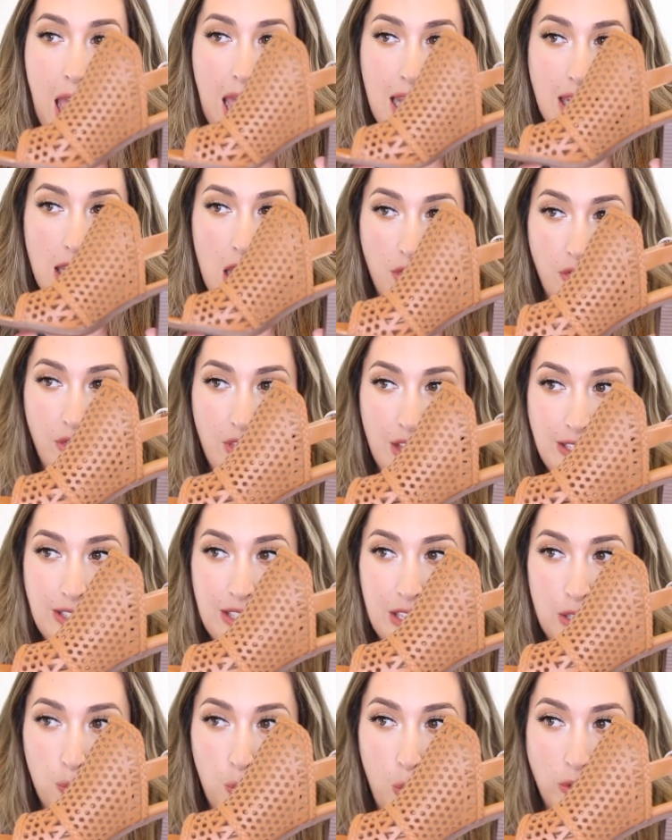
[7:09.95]
and
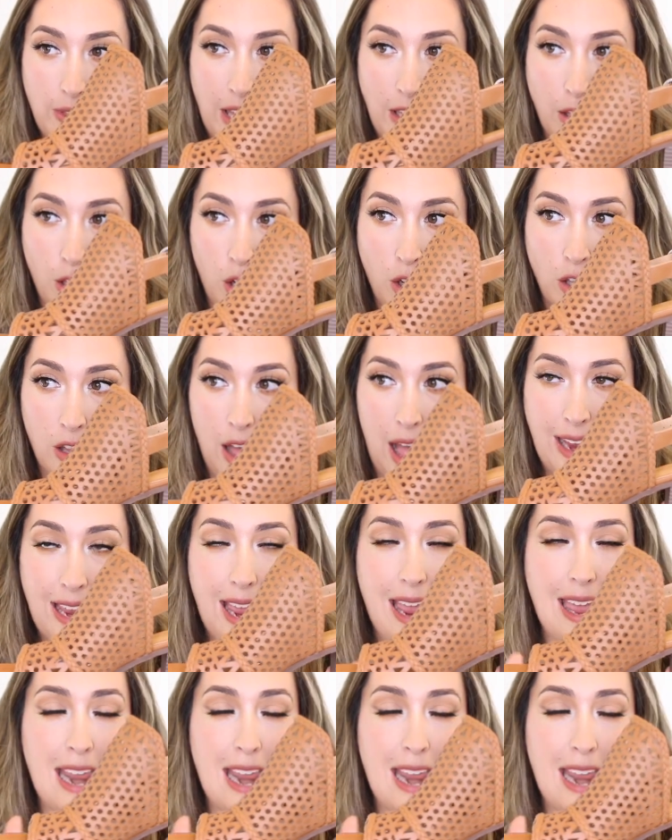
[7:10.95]
this is what they look like,